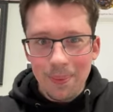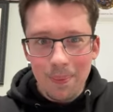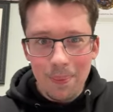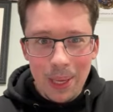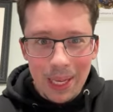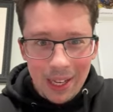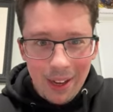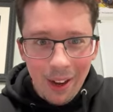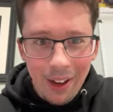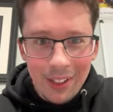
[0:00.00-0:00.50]

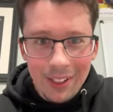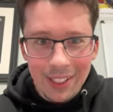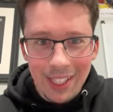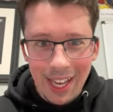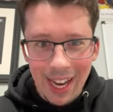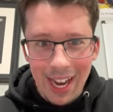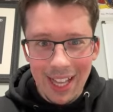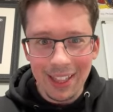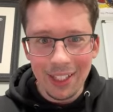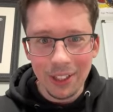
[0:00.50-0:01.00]
because
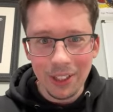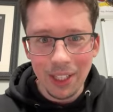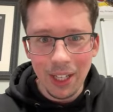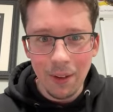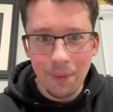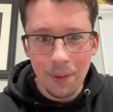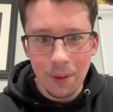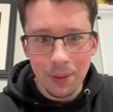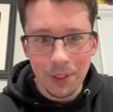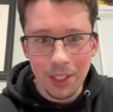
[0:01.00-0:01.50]
they had their
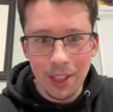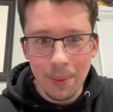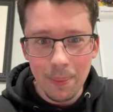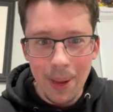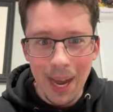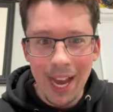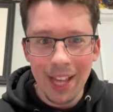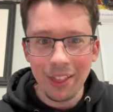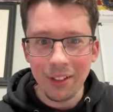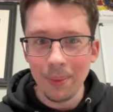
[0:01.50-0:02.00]
cell phones in the
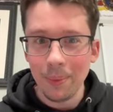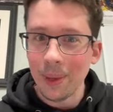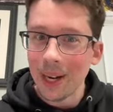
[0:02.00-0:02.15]
bathroom.